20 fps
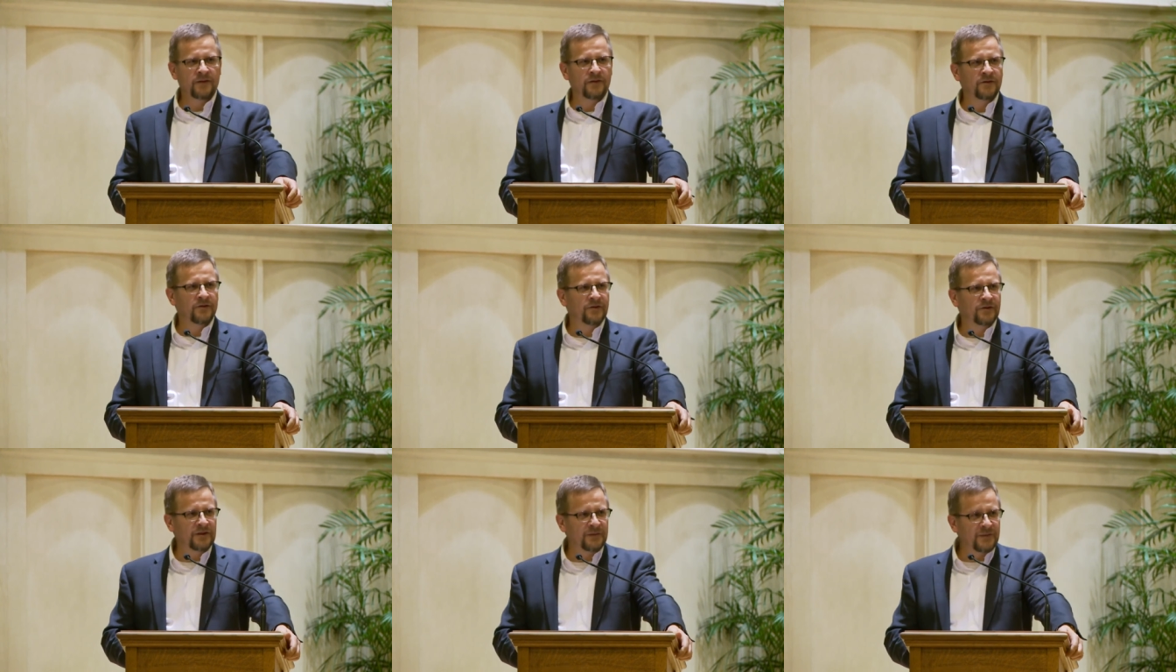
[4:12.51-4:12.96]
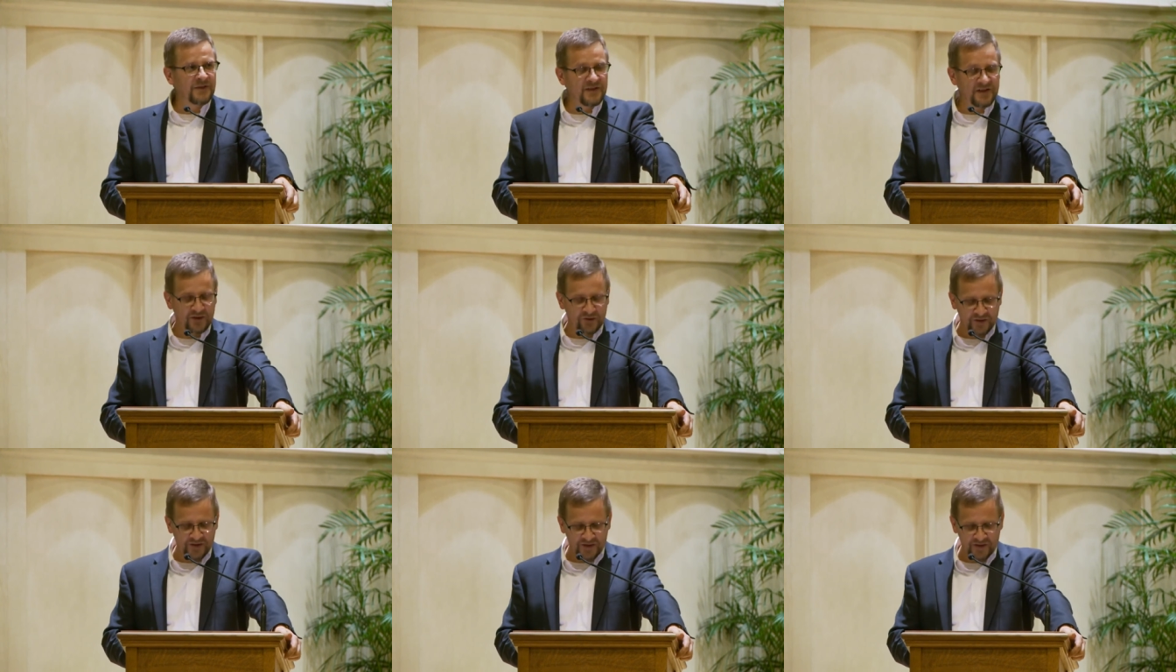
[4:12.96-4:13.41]
took them
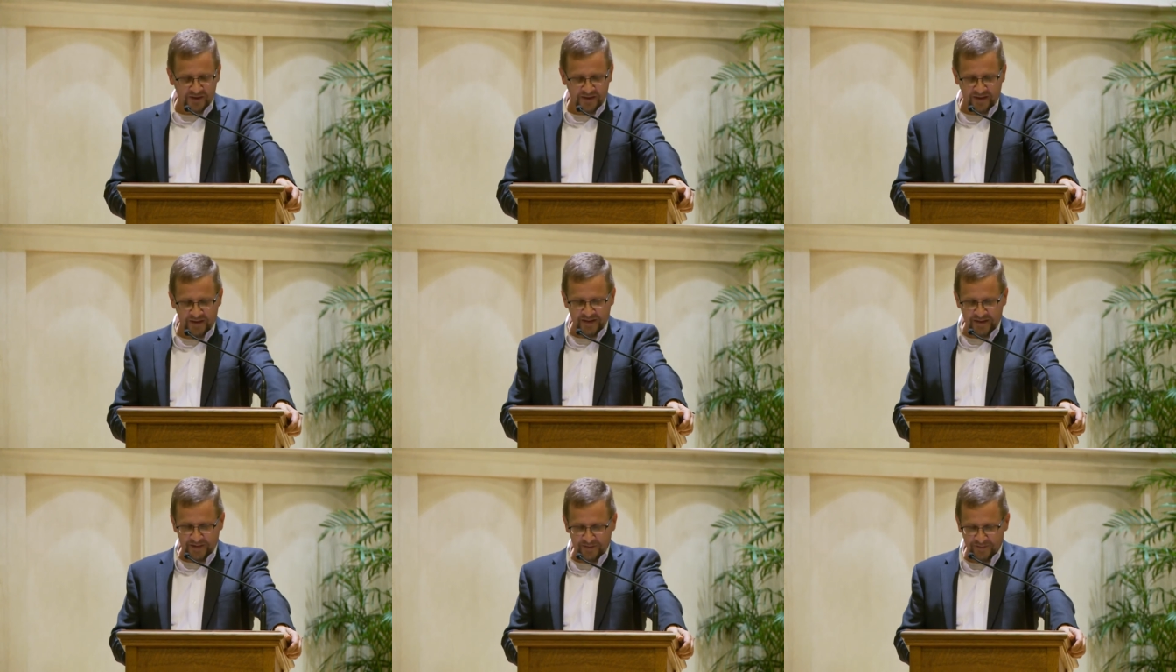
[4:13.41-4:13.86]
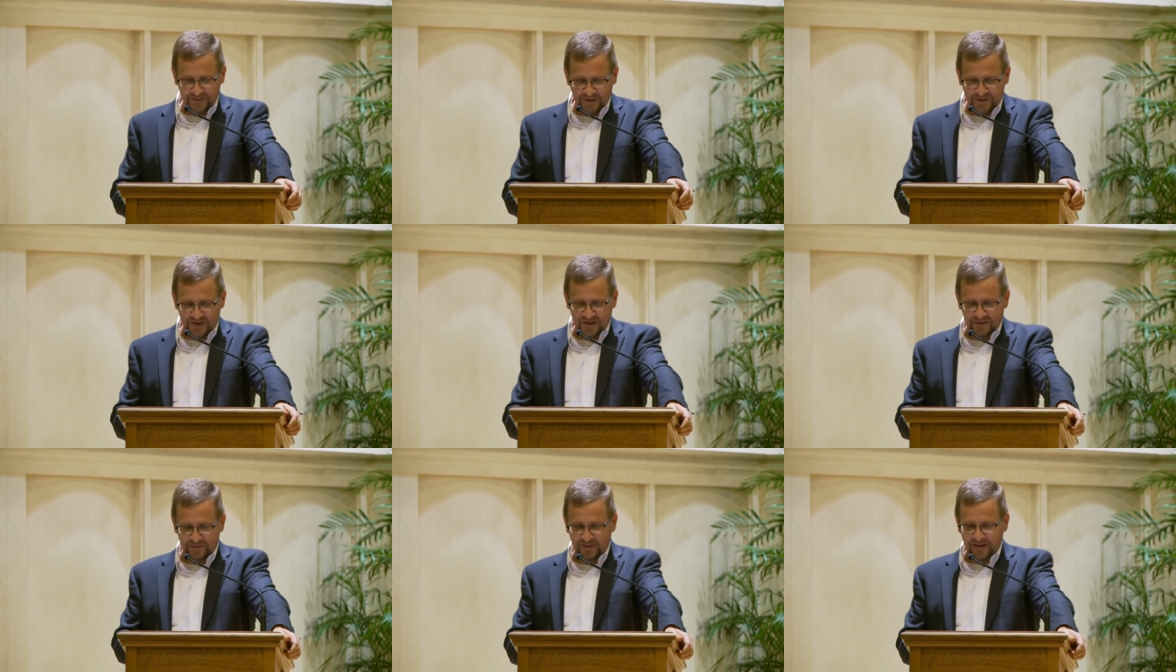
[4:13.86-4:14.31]
seriously enough to
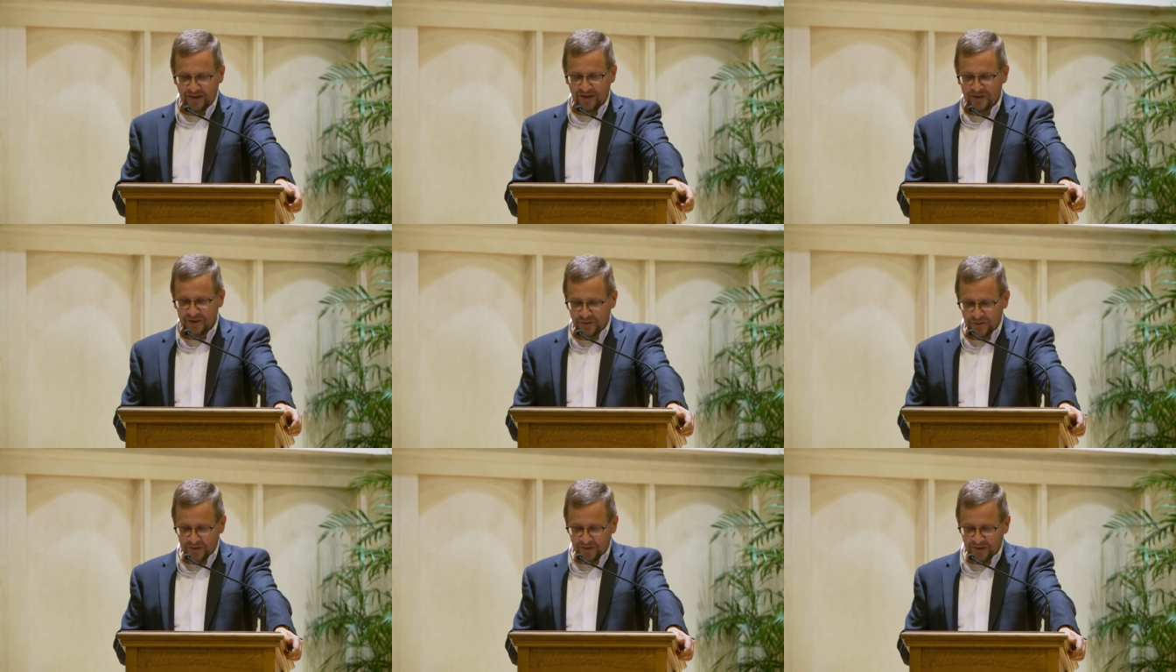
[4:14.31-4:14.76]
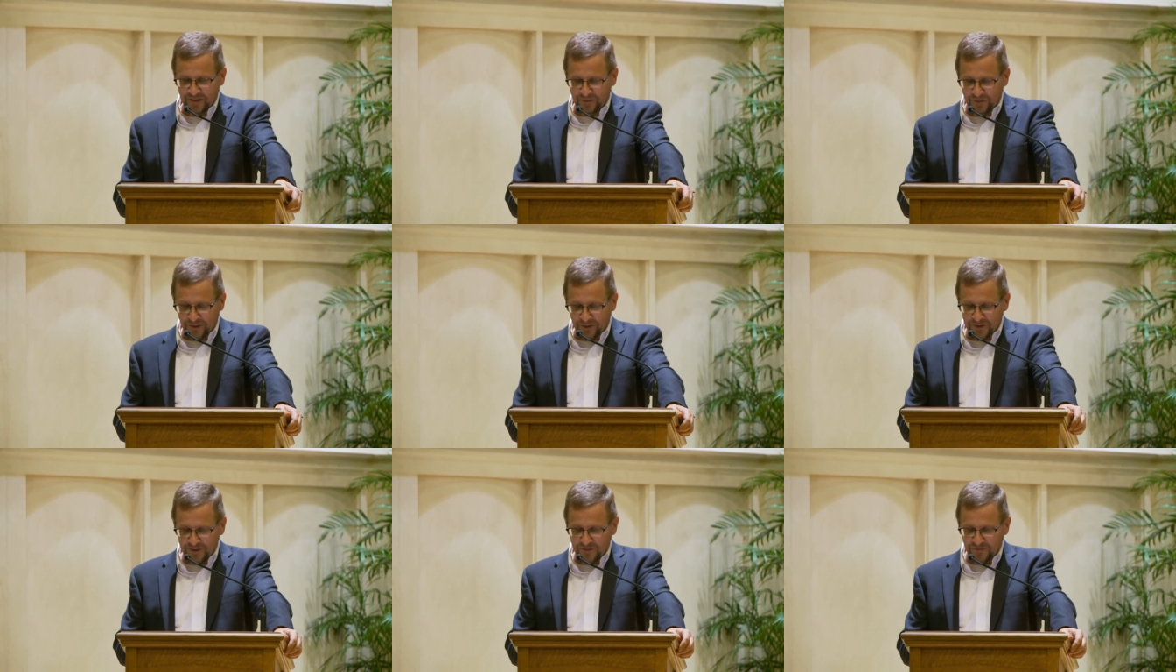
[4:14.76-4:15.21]
see value in their
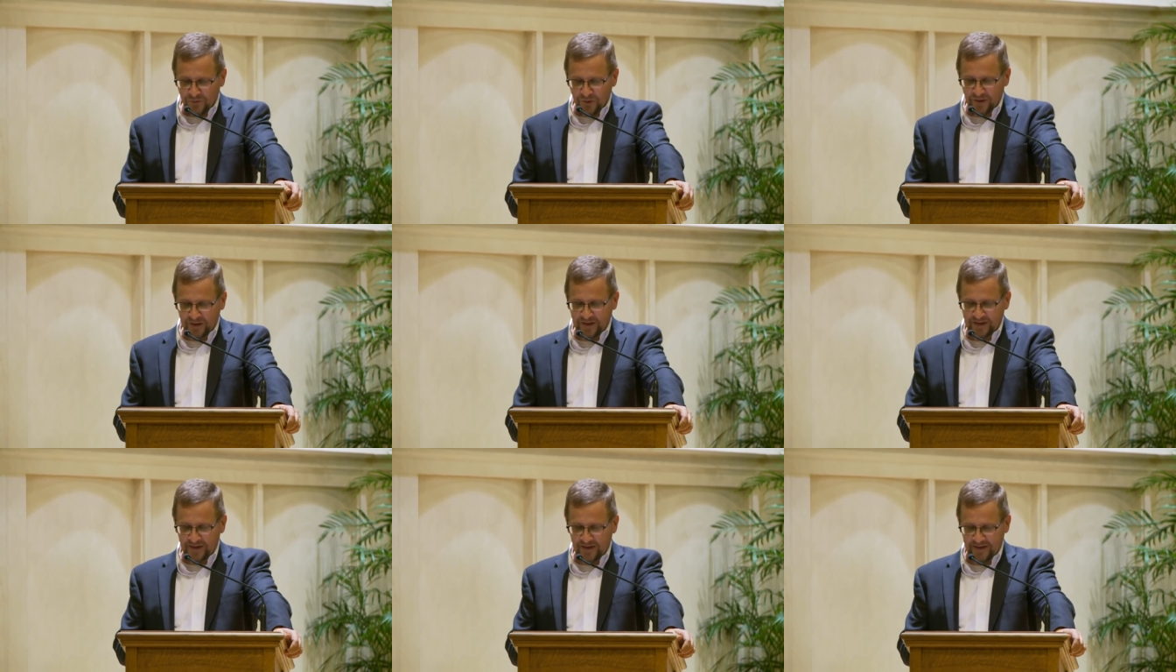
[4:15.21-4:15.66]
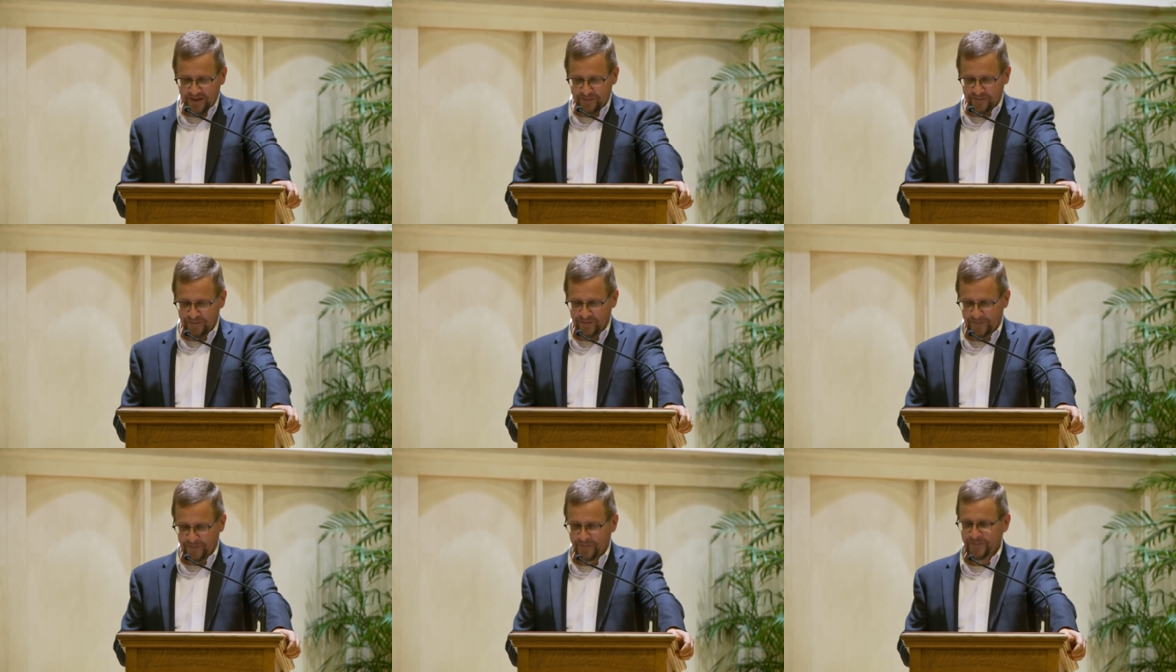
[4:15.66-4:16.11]
modes of work and
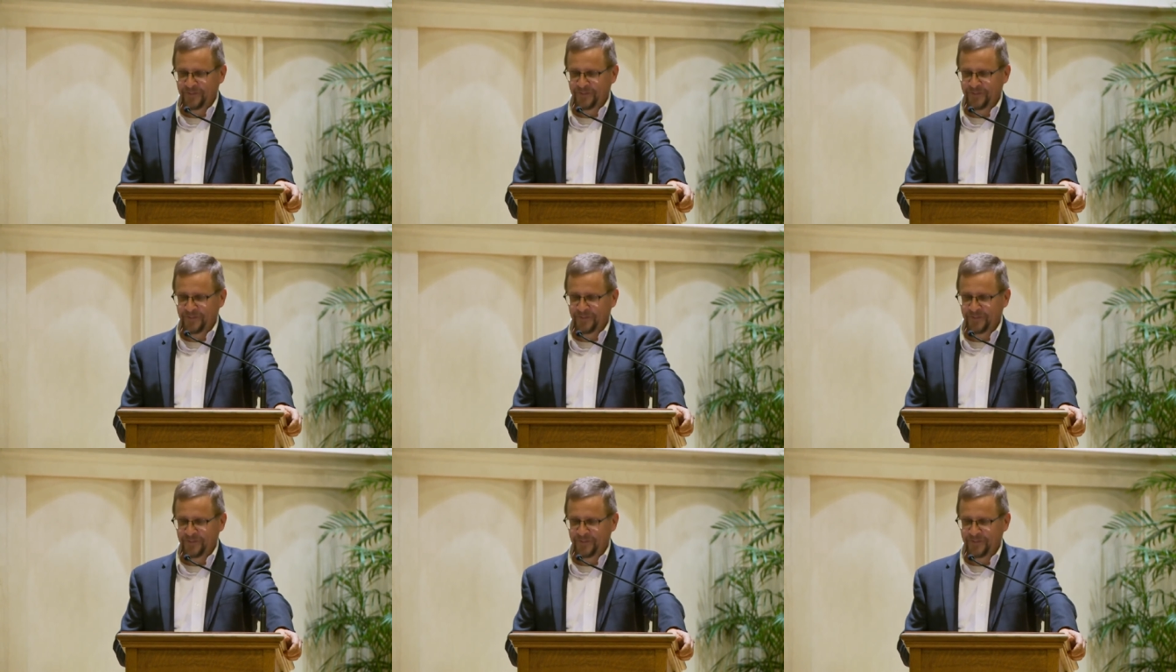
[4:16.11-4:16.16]
life.